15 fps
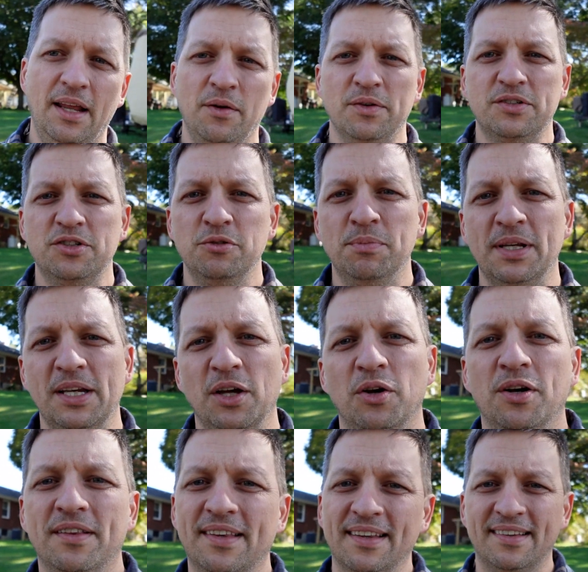Now it should be
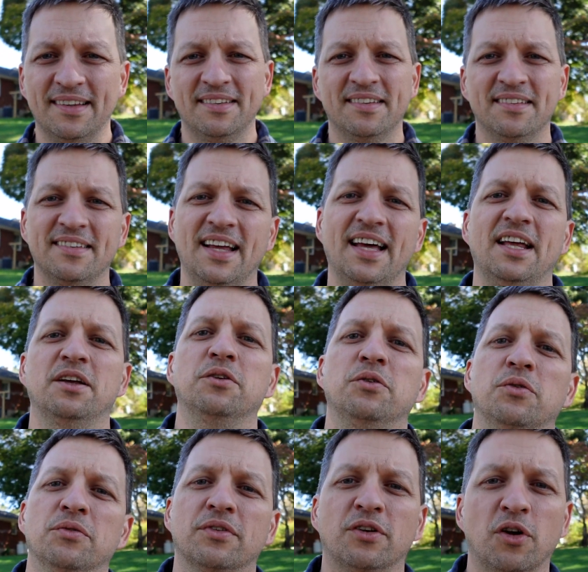noted that this is not how you
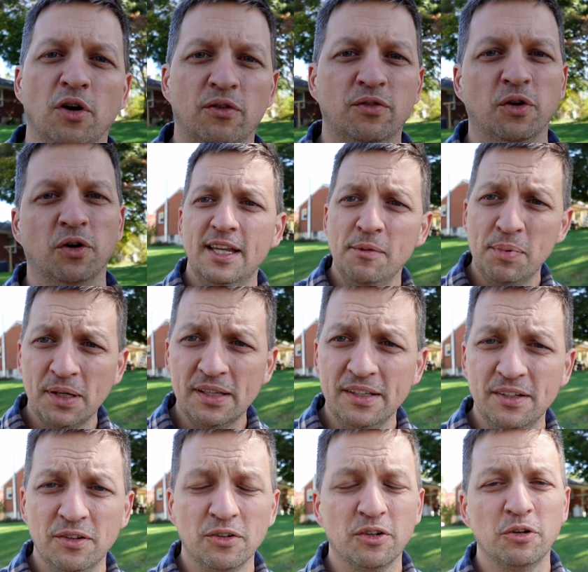use a golf
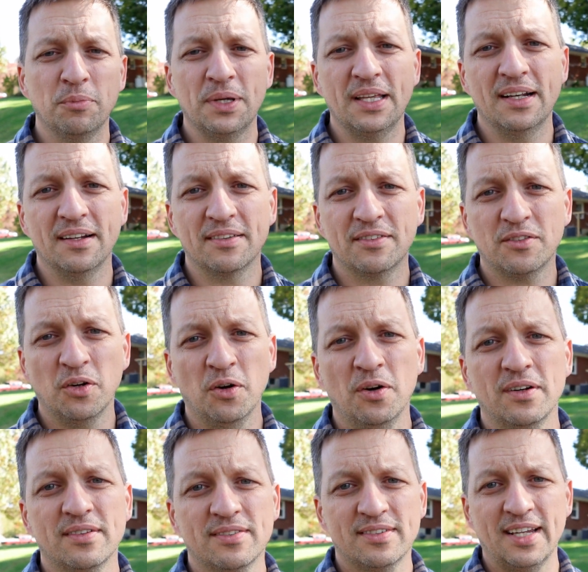Typically you're gonna be in a
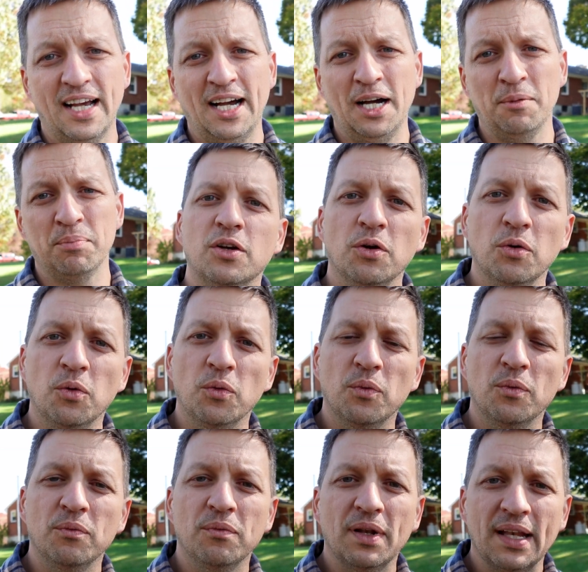start, stop, go
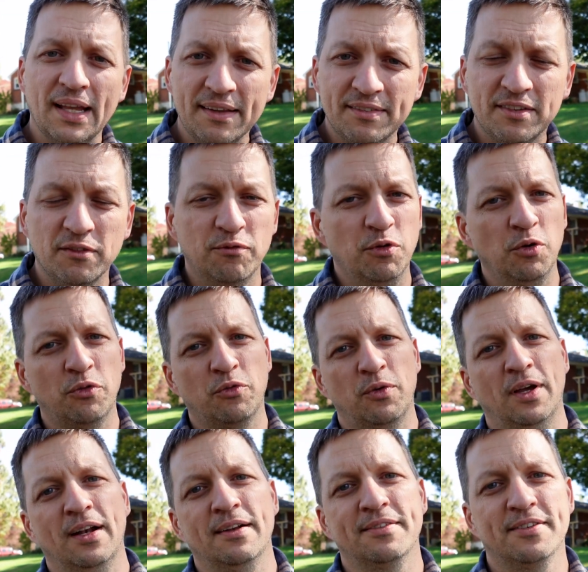less than full
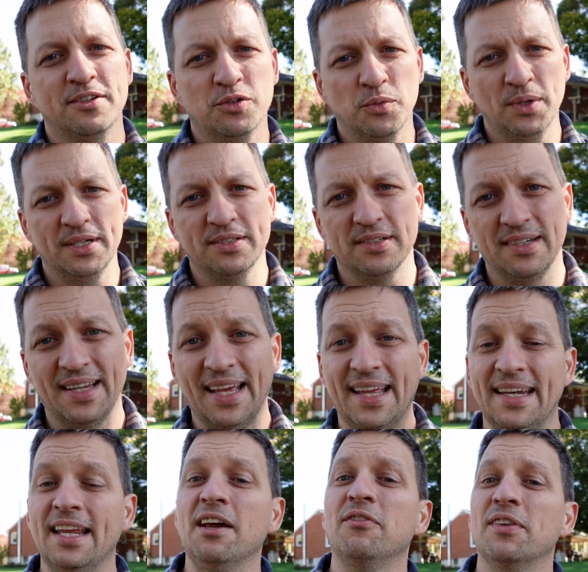throttle situation
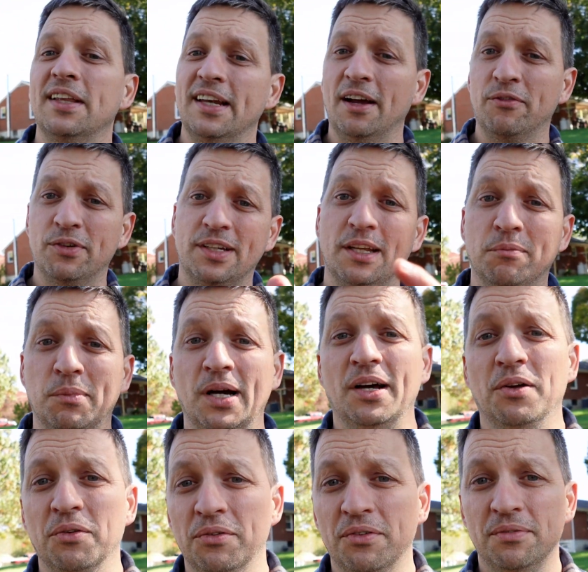and definitely not for 10
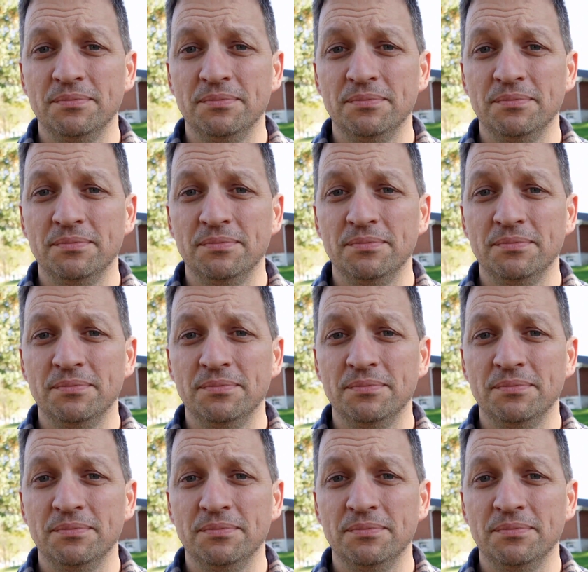miles.